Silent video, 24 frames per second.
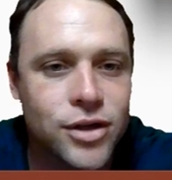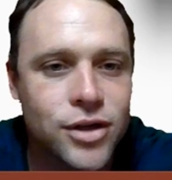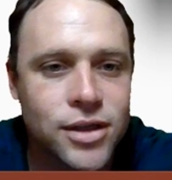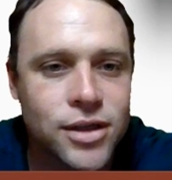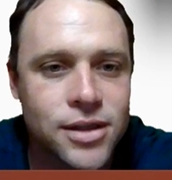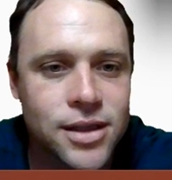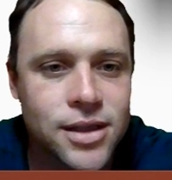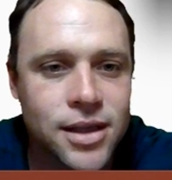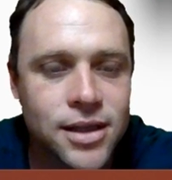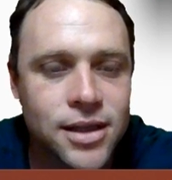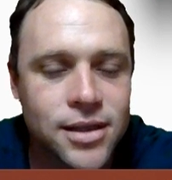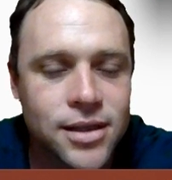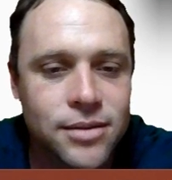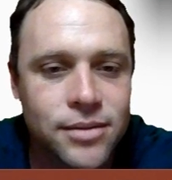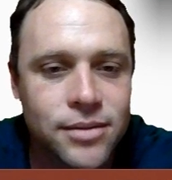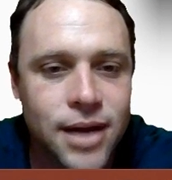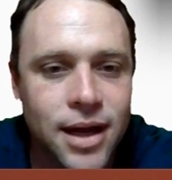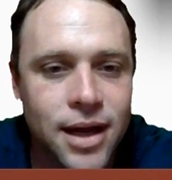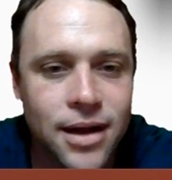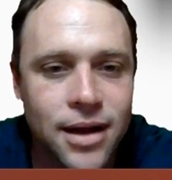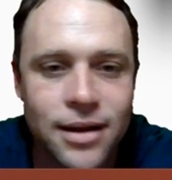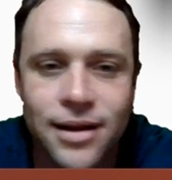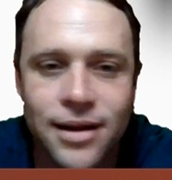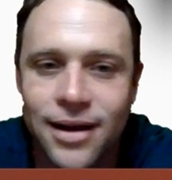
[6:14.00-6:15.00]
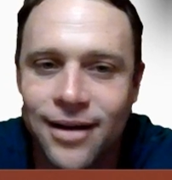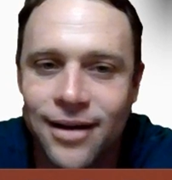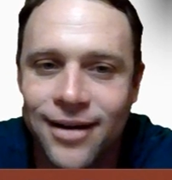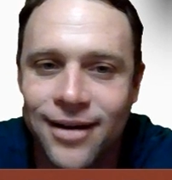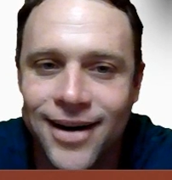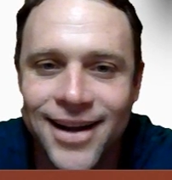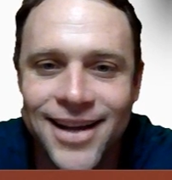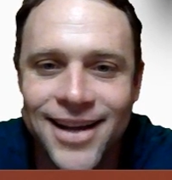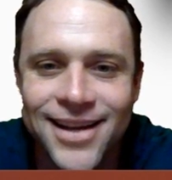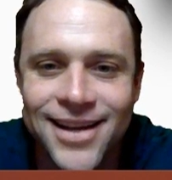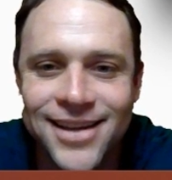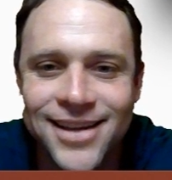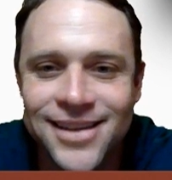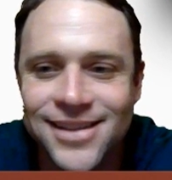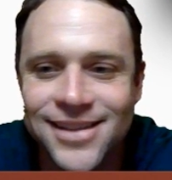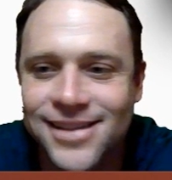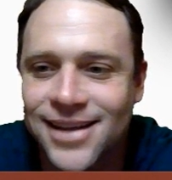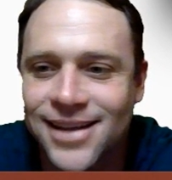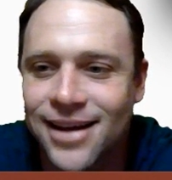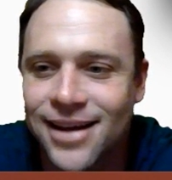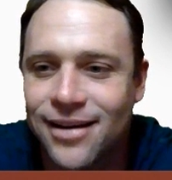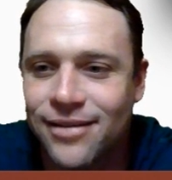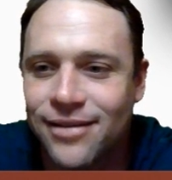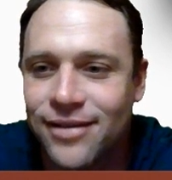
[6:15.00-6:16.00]
We should see some data. There it is.
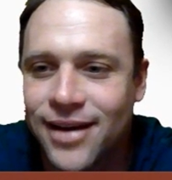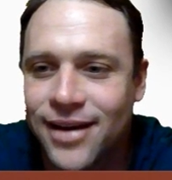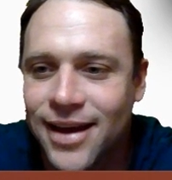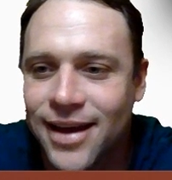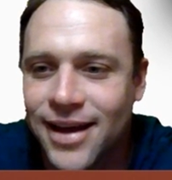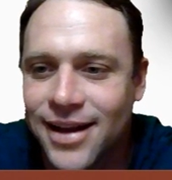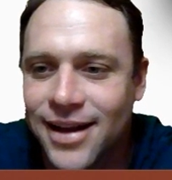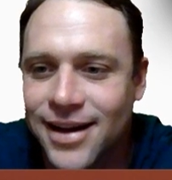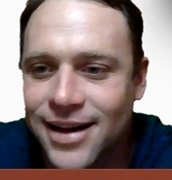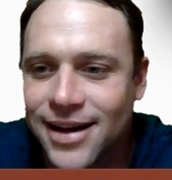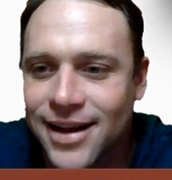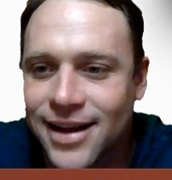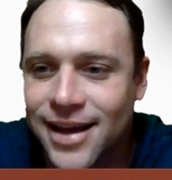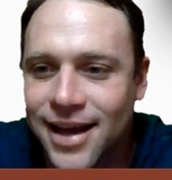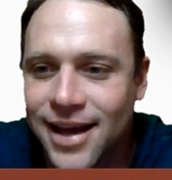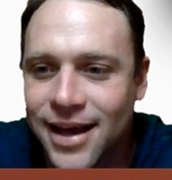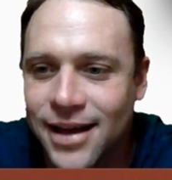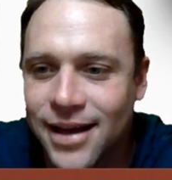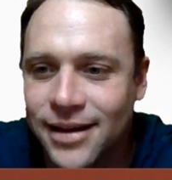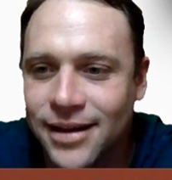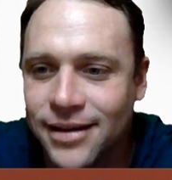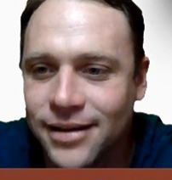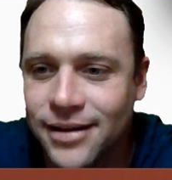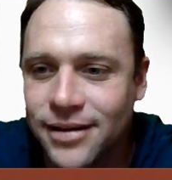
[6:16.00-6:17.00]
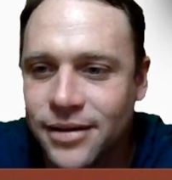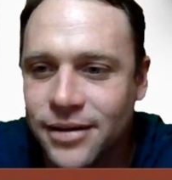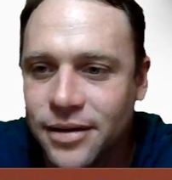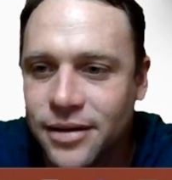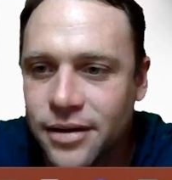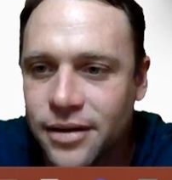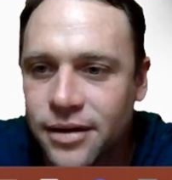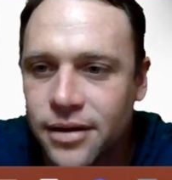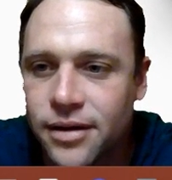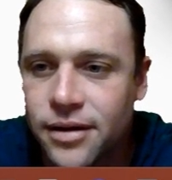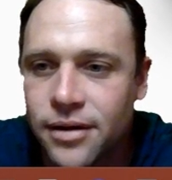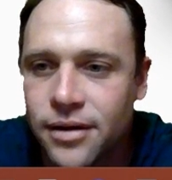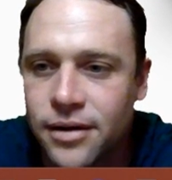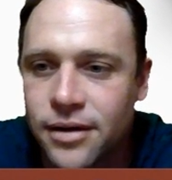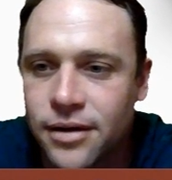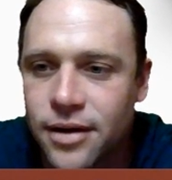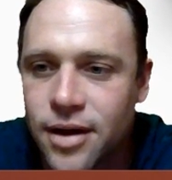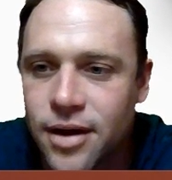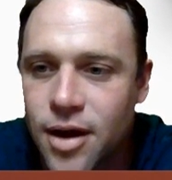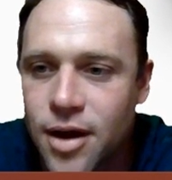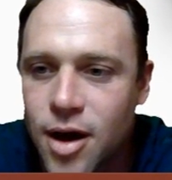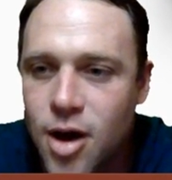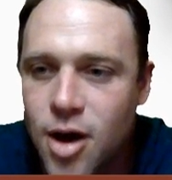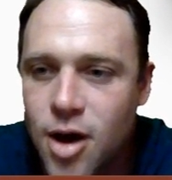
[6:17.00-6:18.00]
And now if I hit it again,
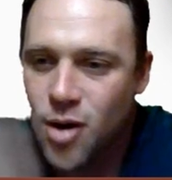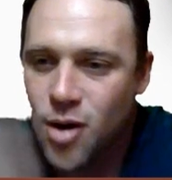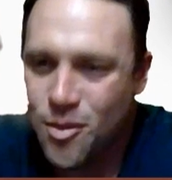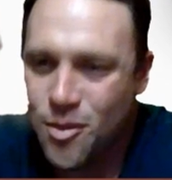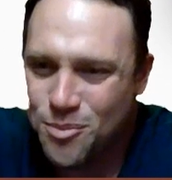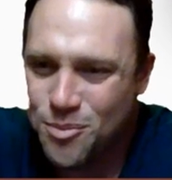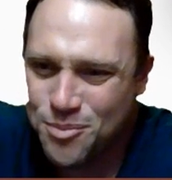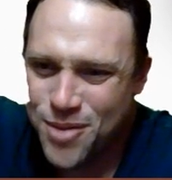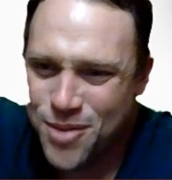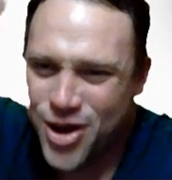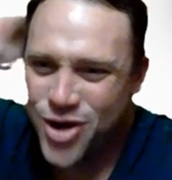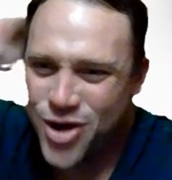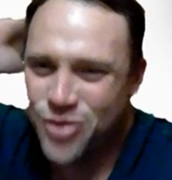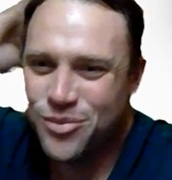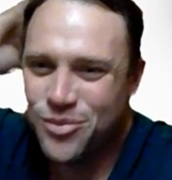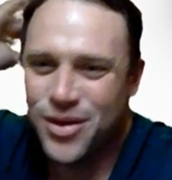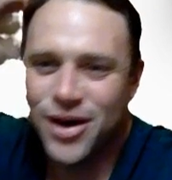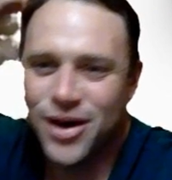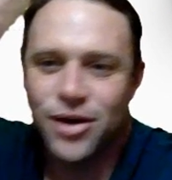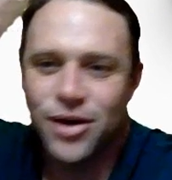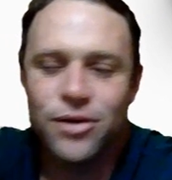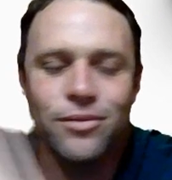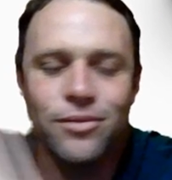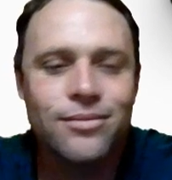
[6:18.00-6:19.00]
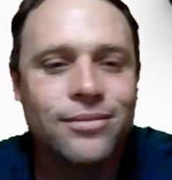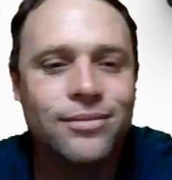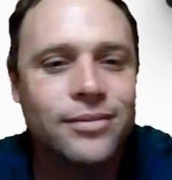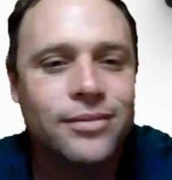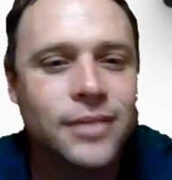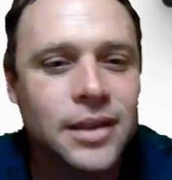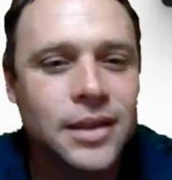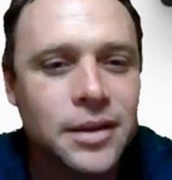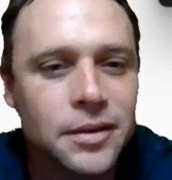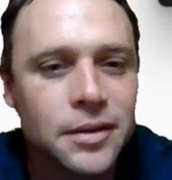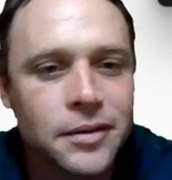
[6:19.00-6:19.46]
boom, boom.